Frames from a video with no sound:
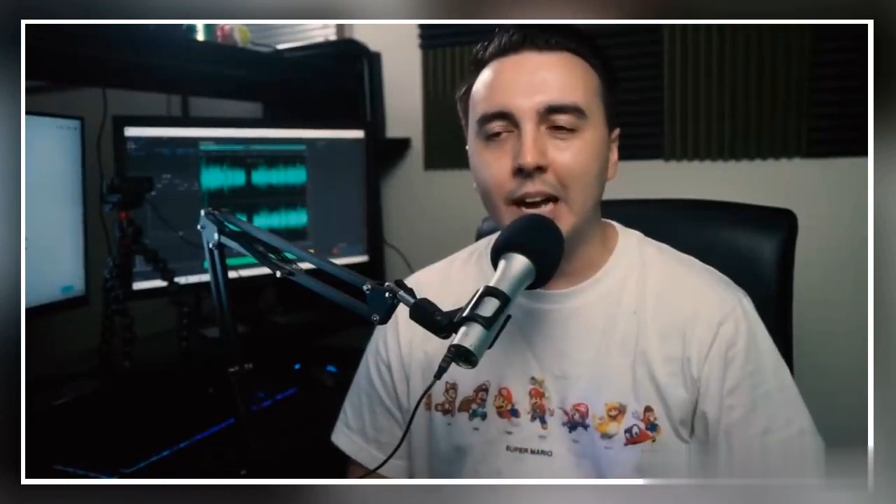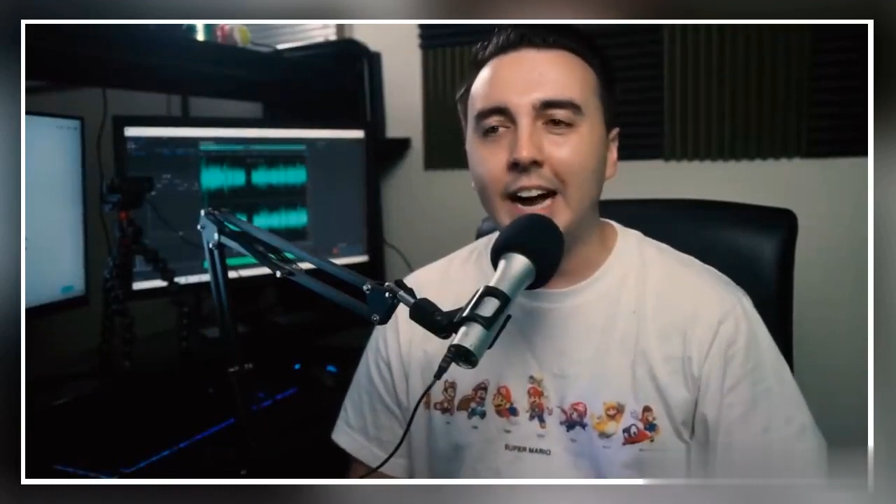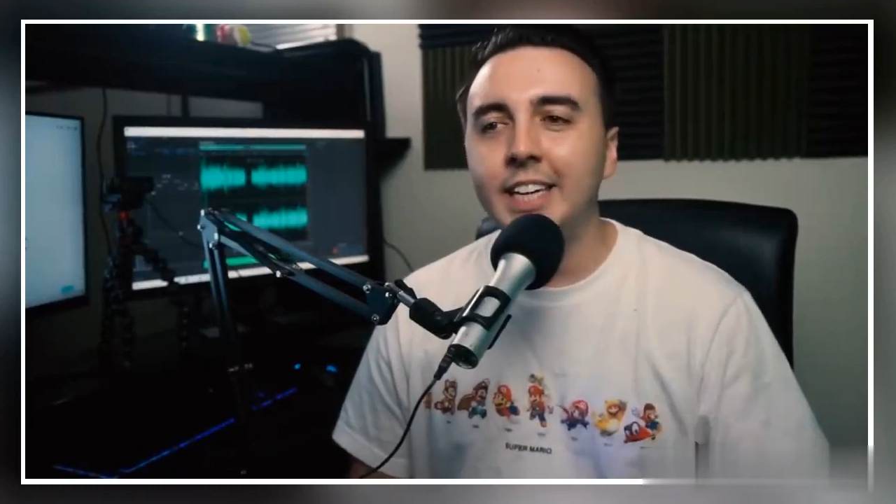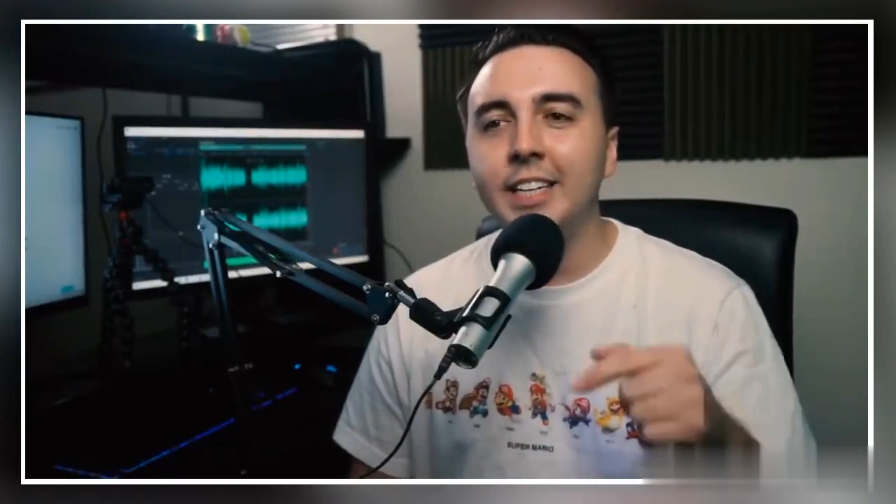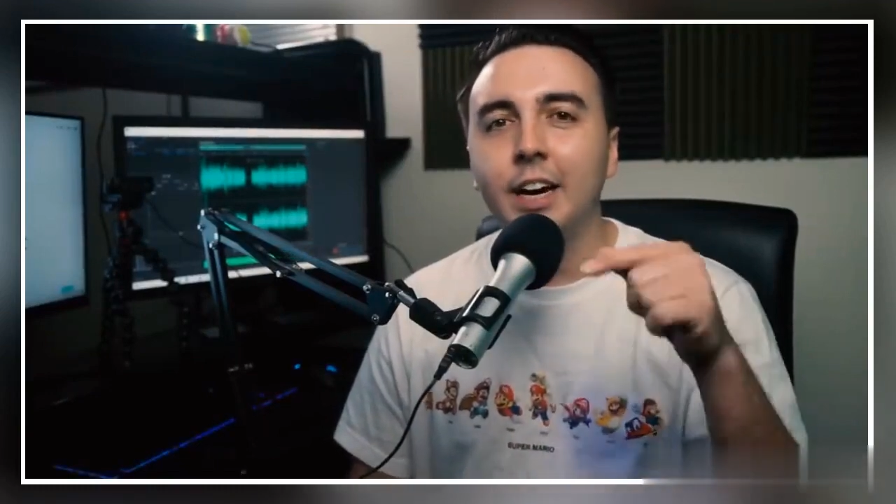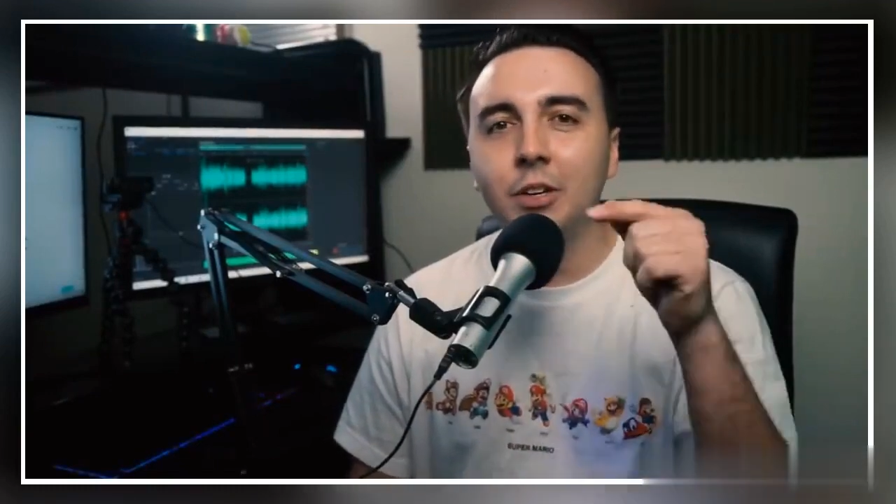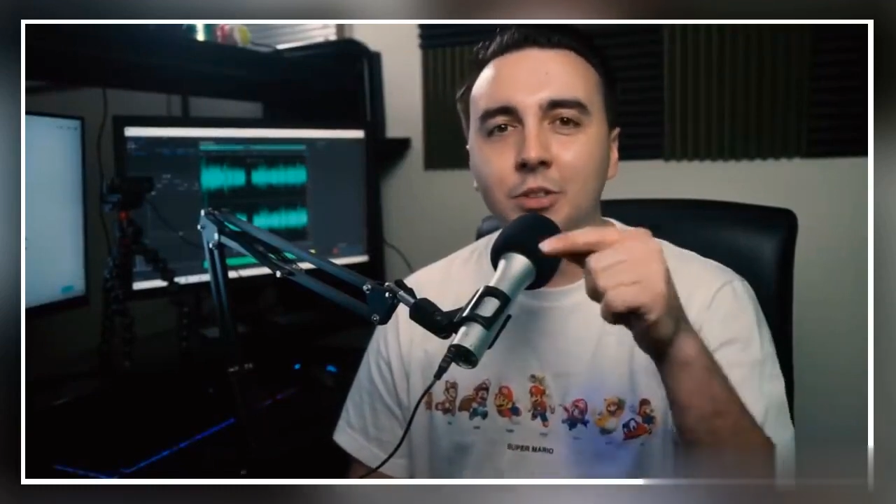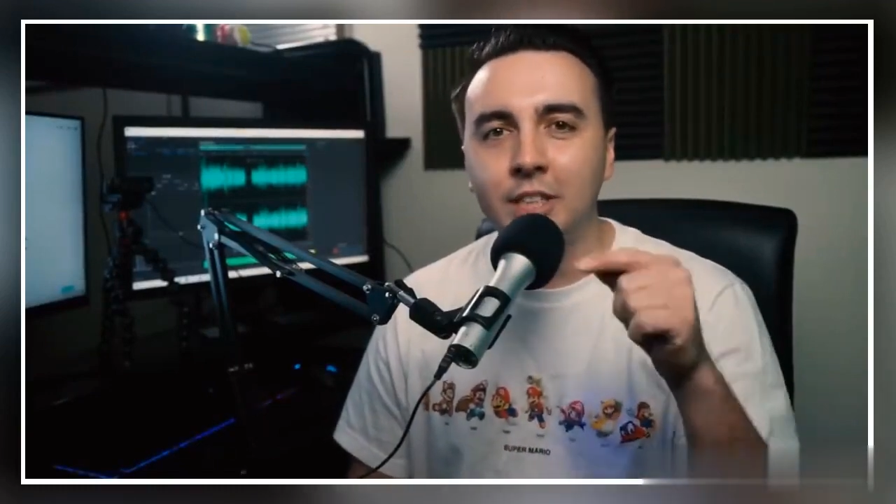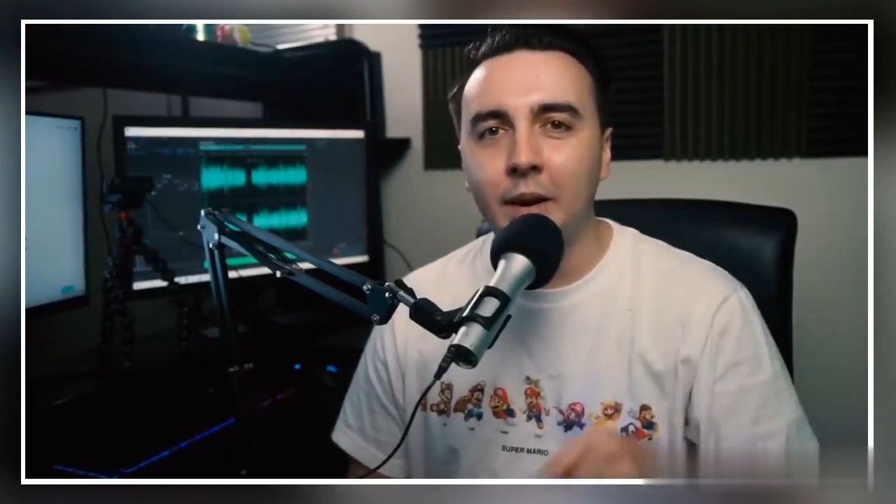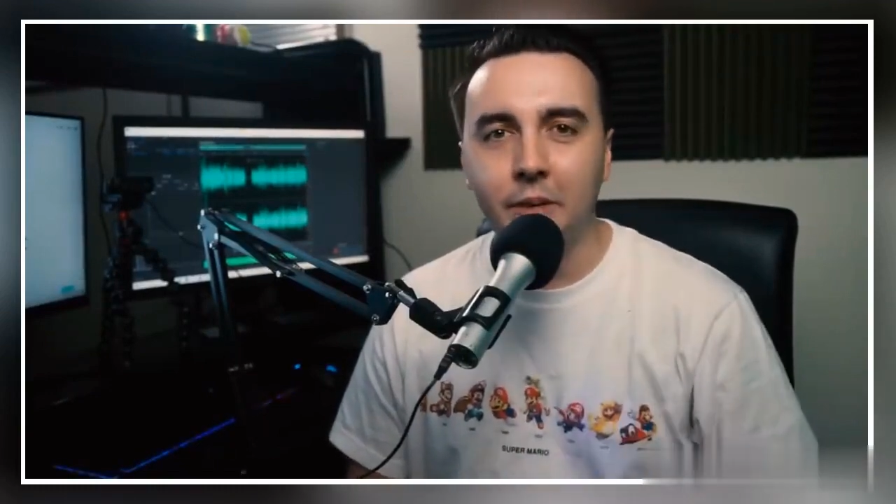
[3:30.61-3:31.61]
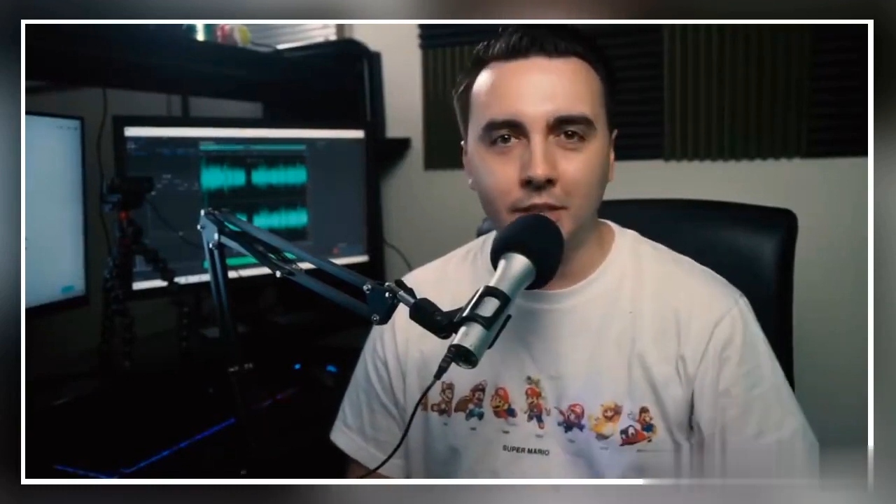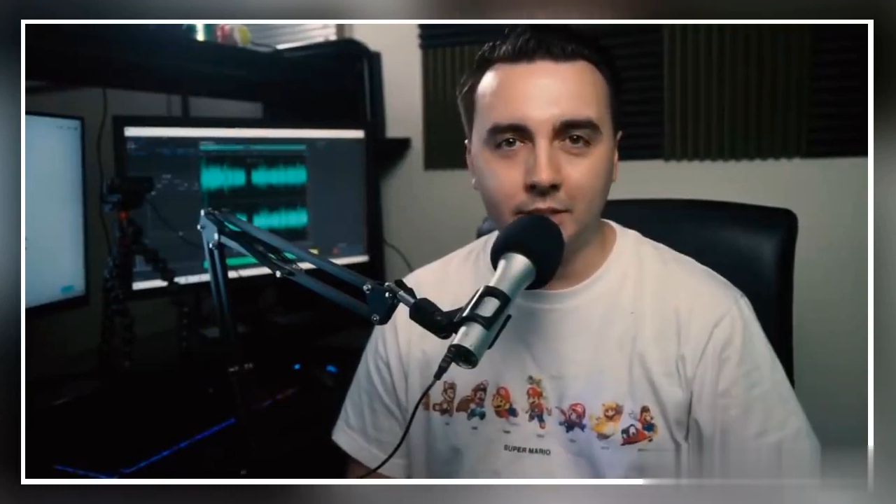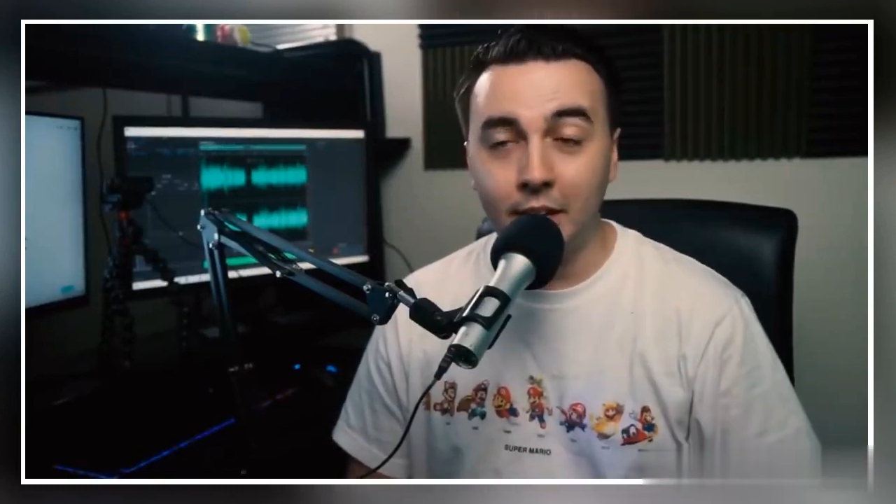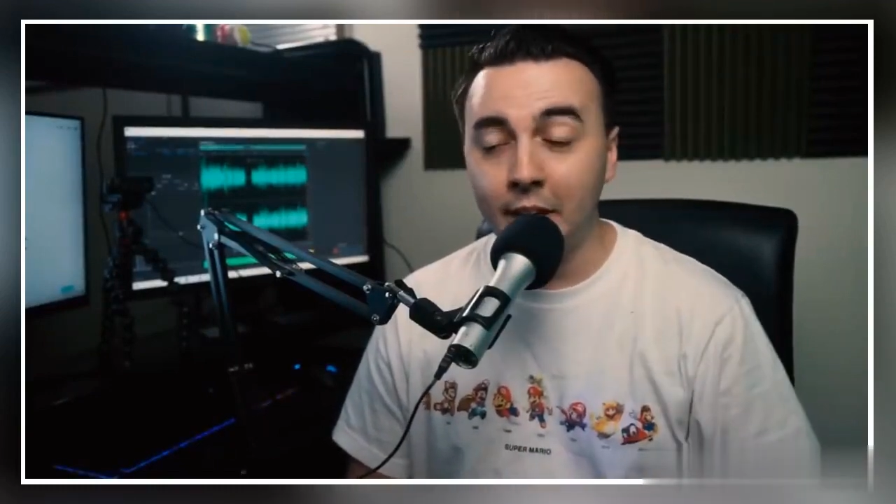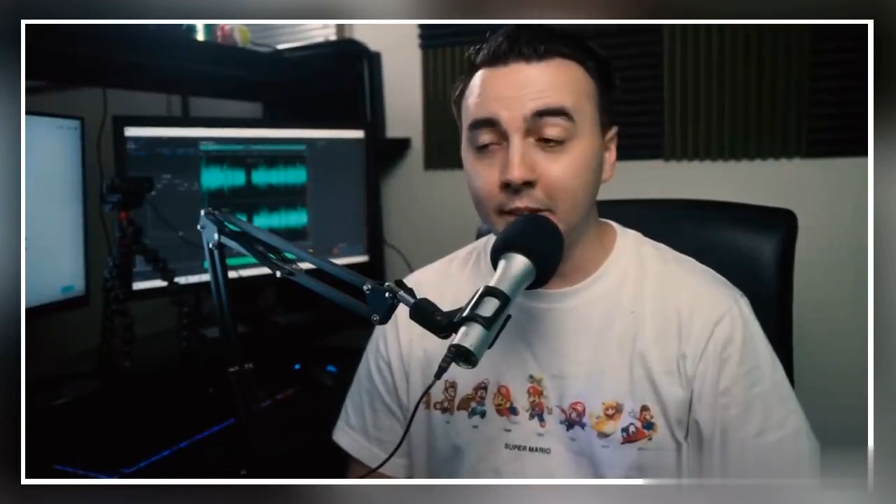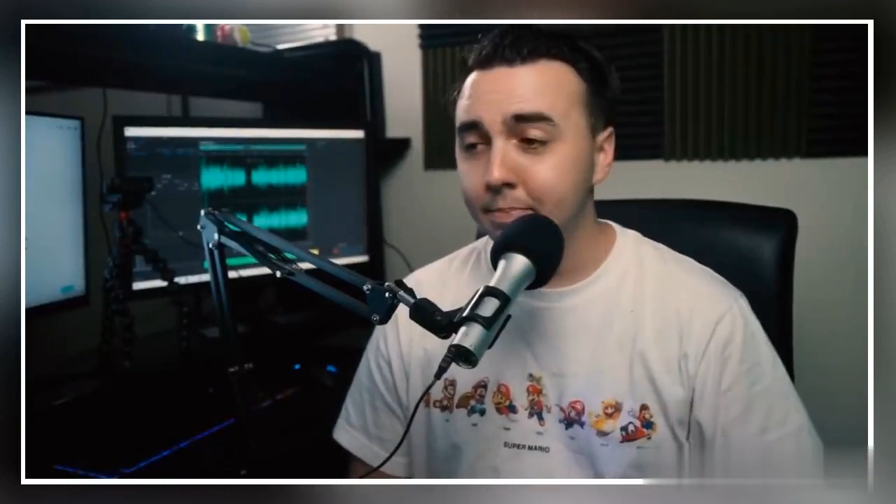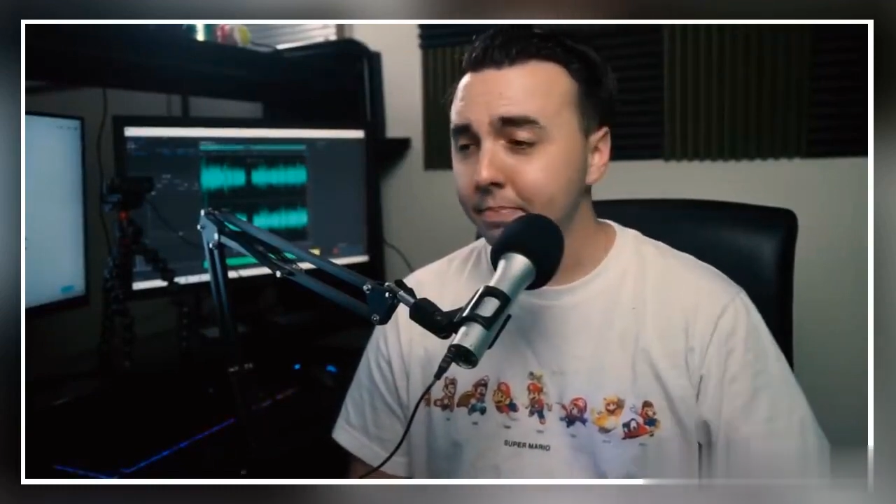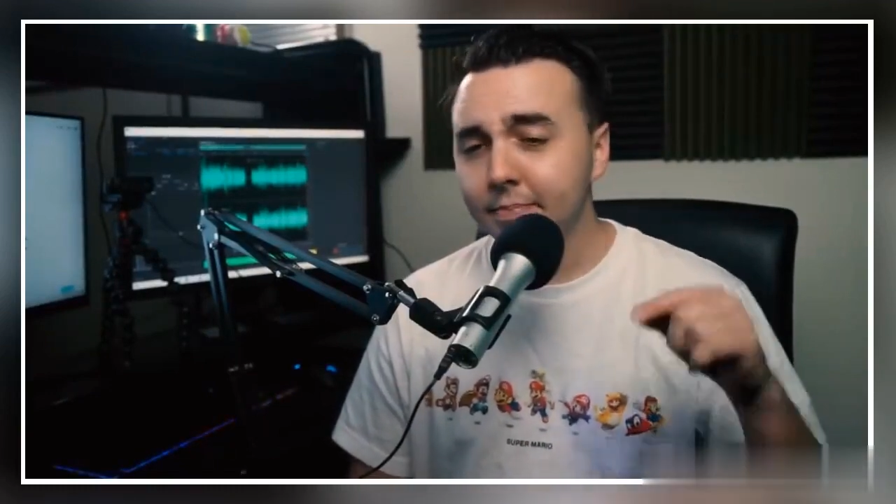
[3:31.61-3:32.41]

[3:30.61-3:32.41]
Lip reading: I need to understand what he's saying.